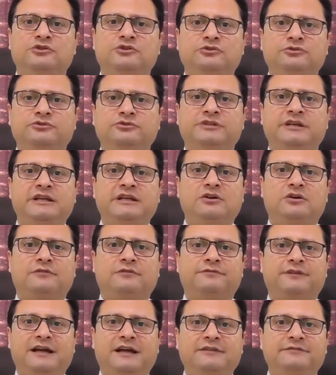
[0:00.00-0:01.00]
2, 3 or
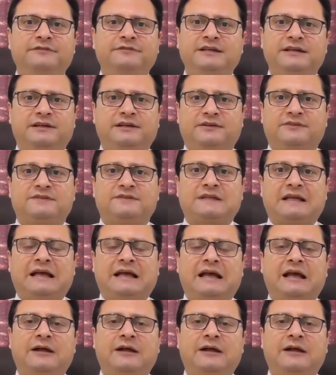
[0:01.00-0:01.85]
5 years,